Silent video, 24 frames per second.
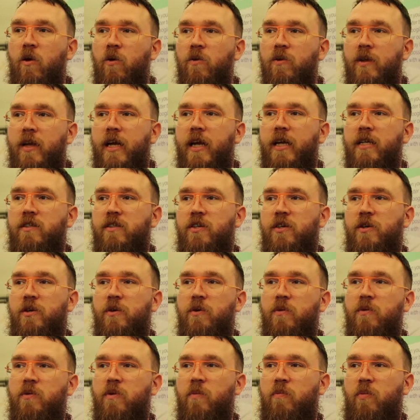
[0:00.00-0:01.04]
only
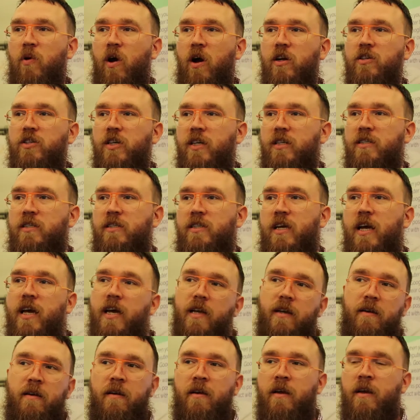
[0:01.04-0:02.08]
to the projects
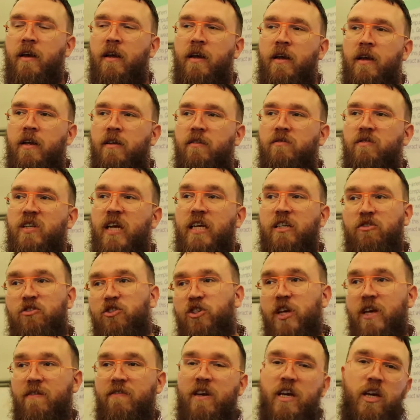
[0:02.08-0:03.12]
that say
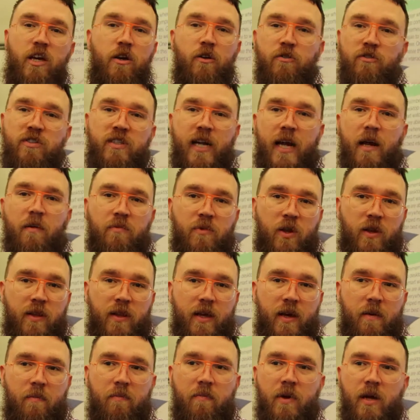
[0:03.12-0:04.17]
GVU stamped on
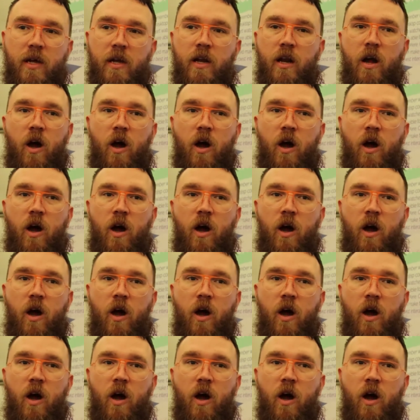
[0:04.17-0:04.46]
them, but